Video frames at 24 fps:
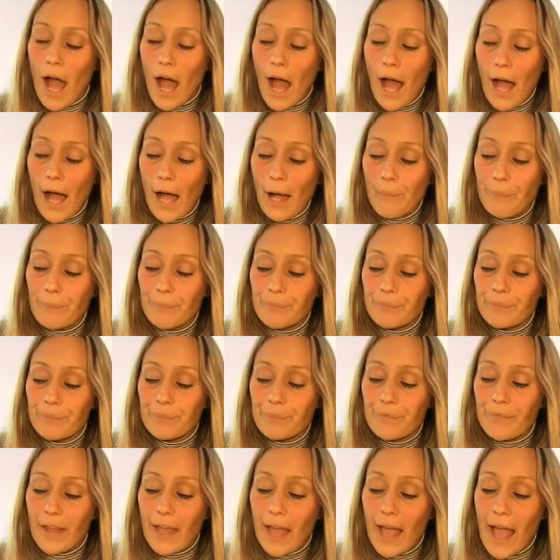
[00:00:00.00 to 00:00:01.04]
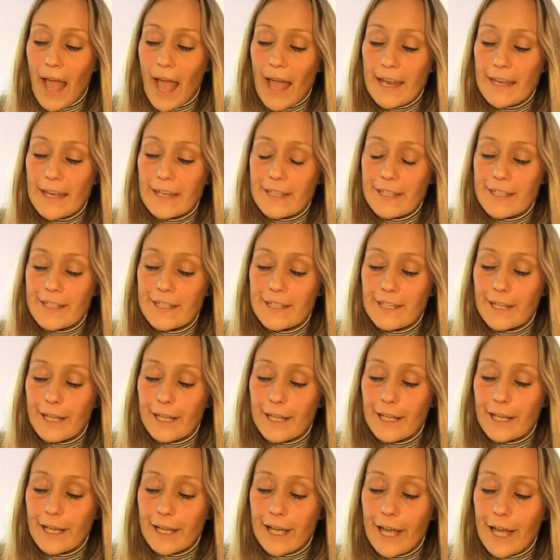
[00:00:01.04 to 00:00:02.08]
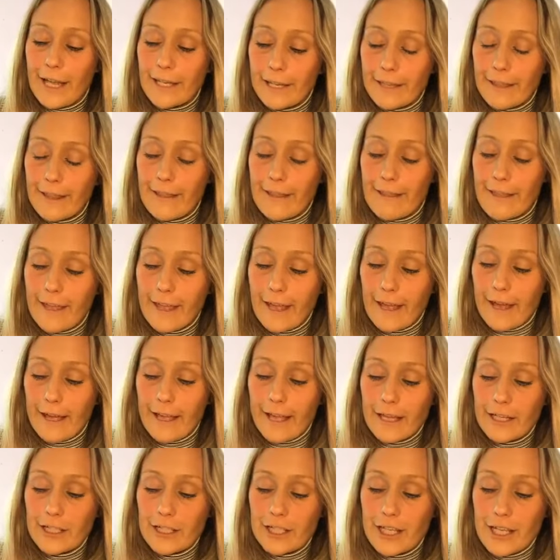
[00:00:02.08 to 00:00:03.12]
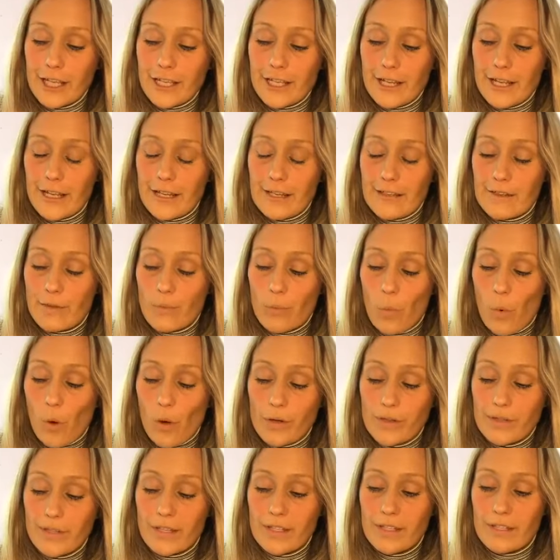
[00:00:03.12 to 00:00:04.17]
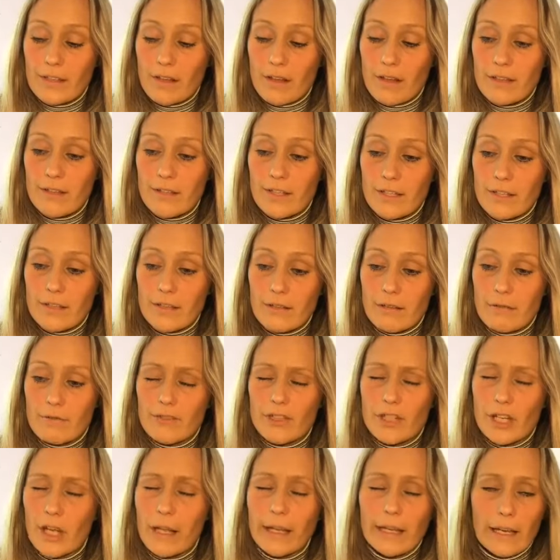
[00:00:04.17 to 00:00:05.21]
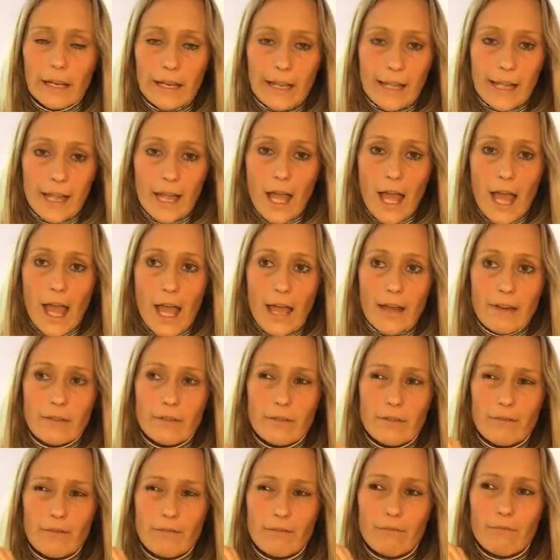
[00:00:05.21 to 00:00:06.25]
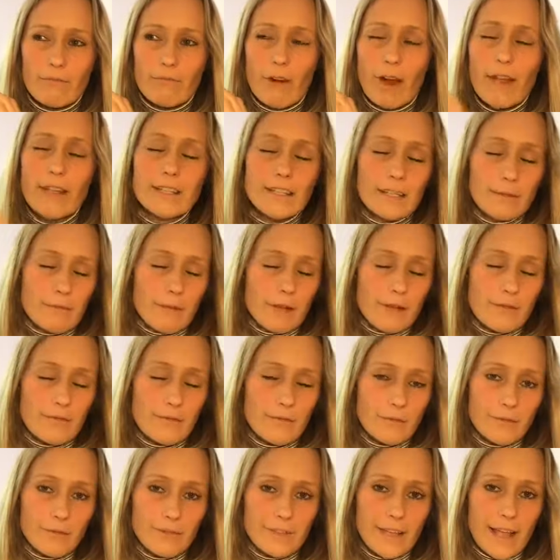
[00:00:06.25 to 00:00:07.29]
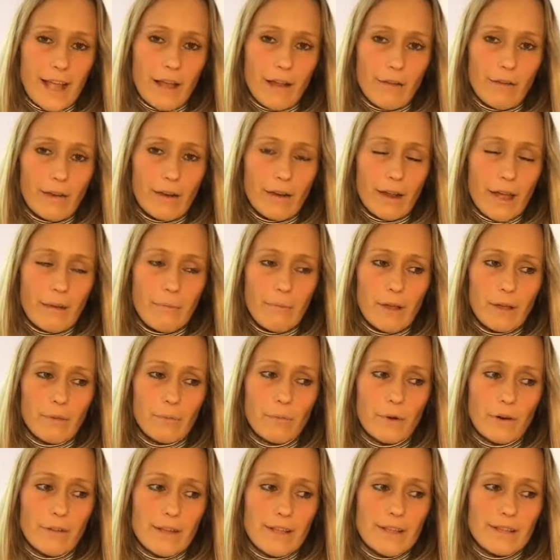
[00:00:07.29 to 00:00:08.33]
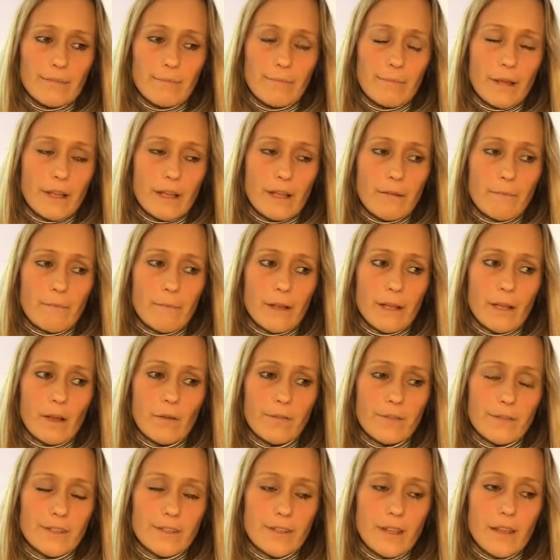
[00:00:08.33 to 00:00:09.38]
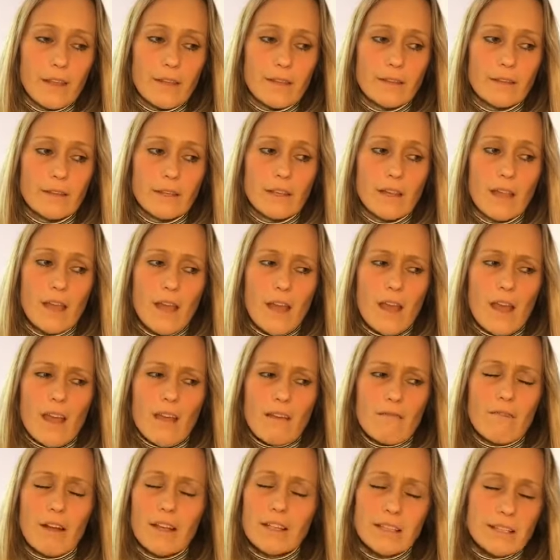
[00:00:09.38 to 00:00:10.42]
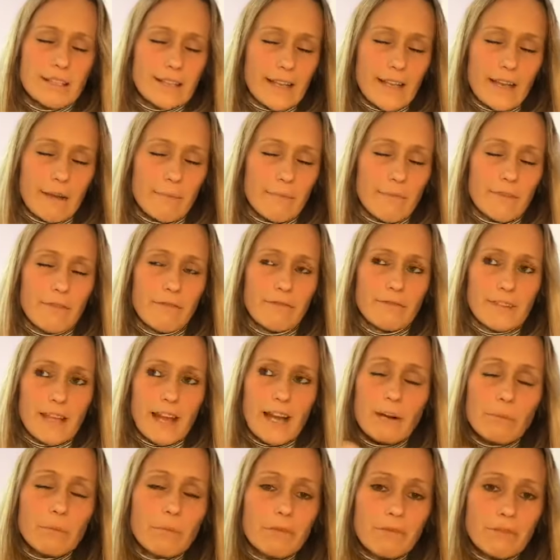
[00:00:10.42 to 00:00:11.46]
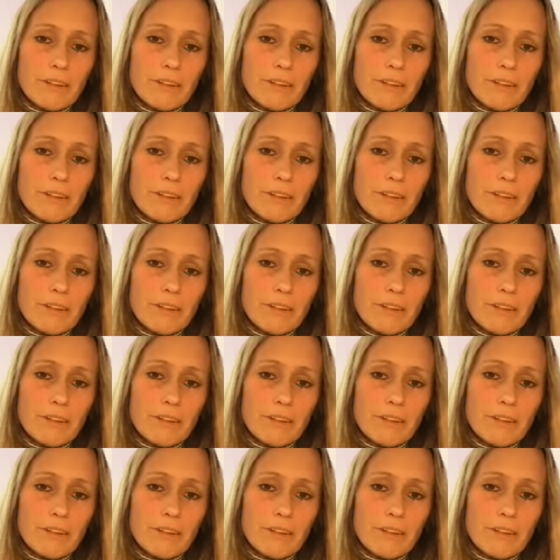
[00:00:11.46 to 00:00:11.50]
And another thing I actually did was I started sort of journaling and writing my thoughts down, and my worries and my concerns, and writing down the terrible